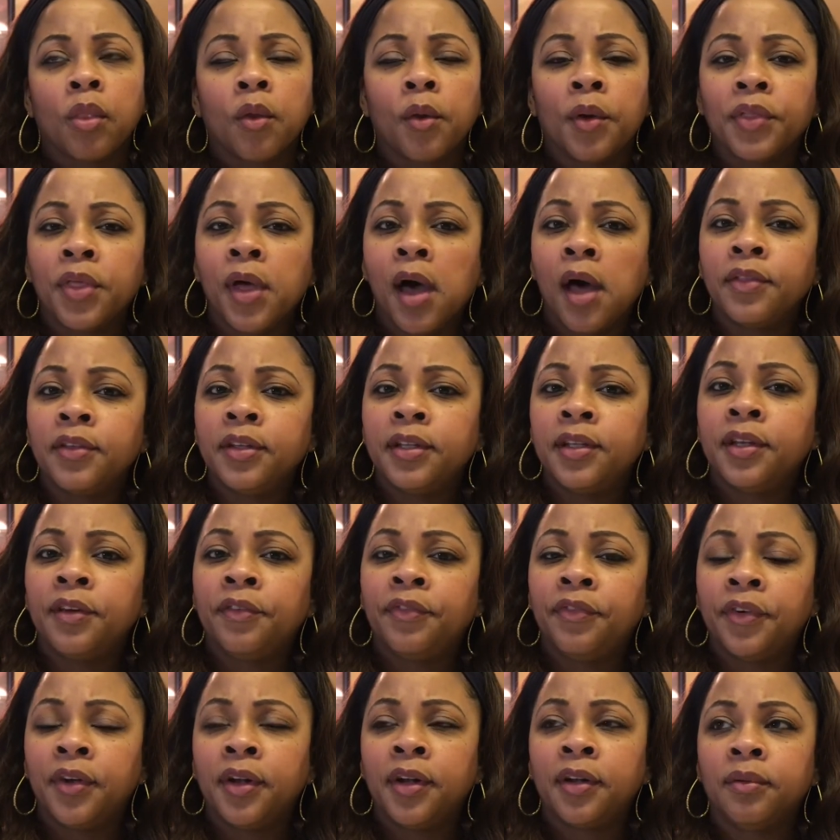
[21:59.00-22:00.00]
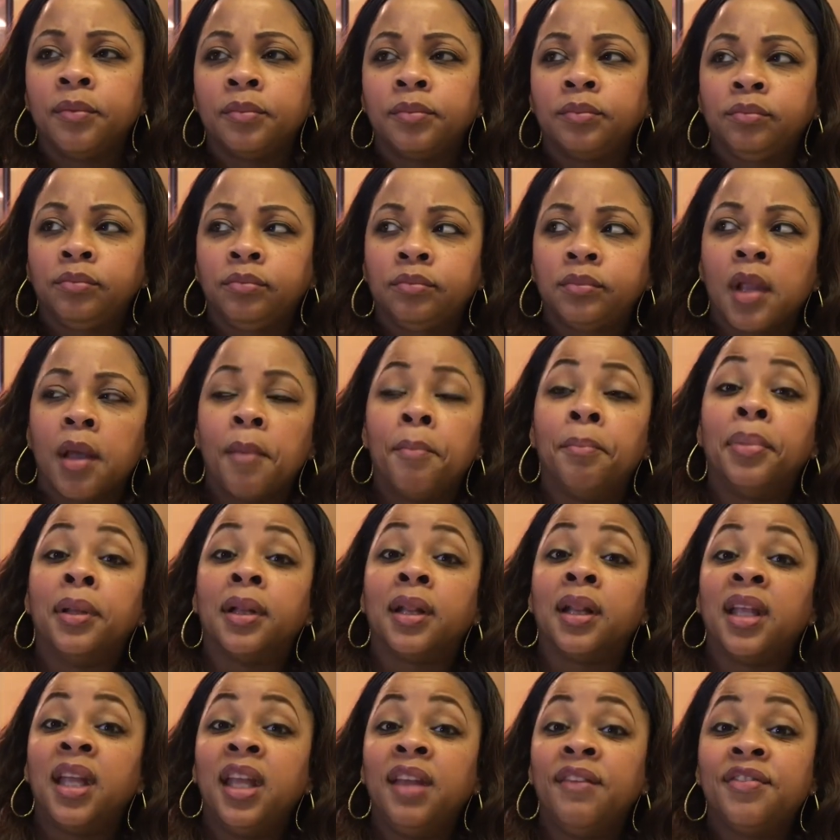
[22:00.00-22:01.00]
with all the different
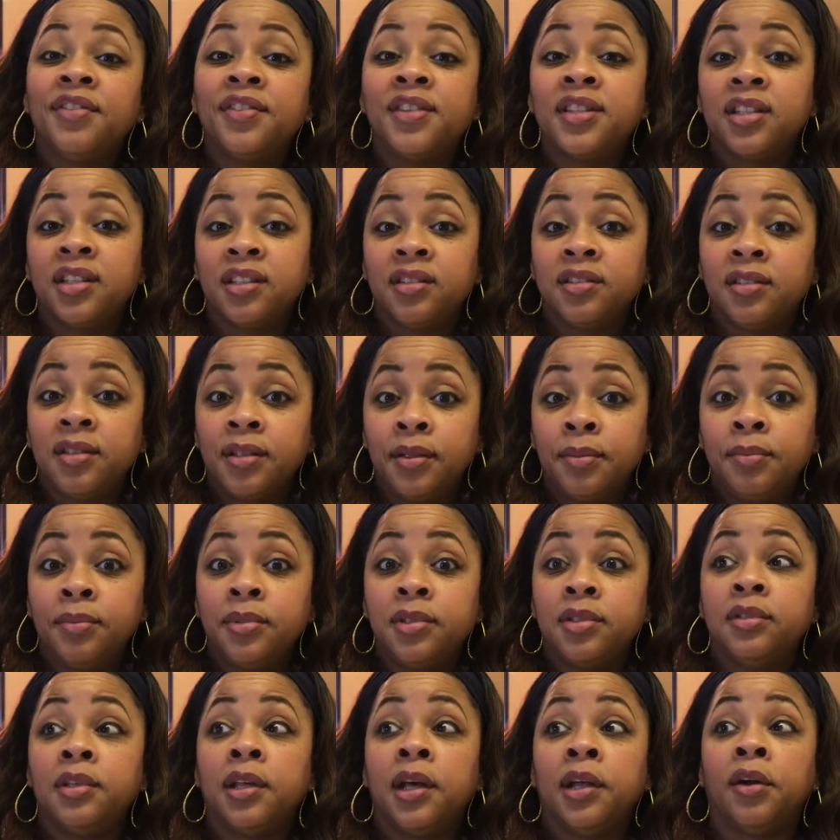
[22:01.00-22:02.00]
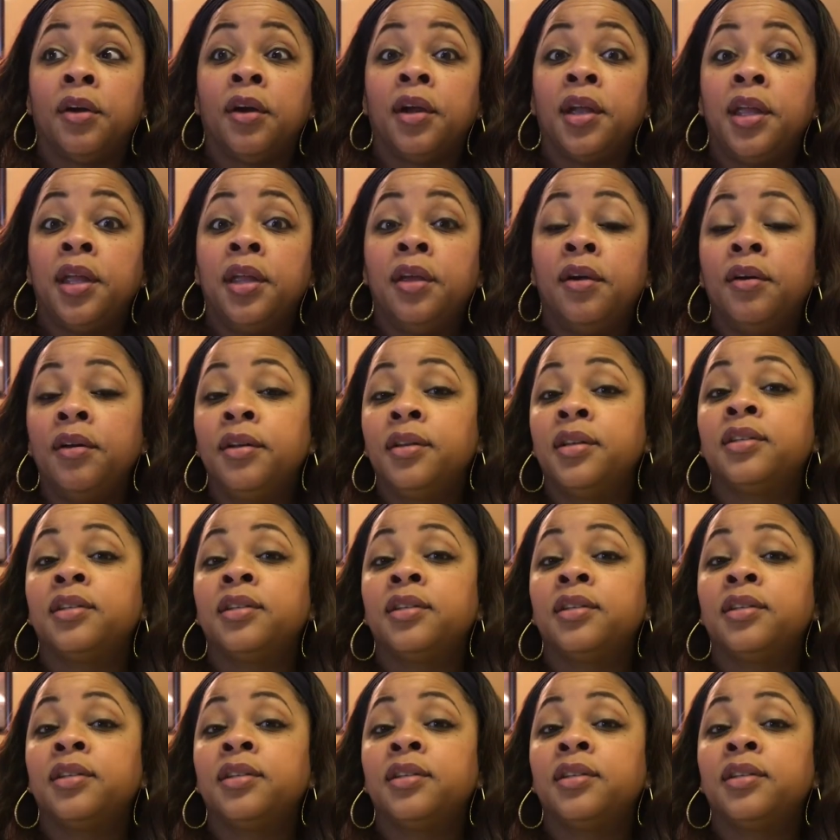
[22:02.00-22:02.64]
belief systems that are here in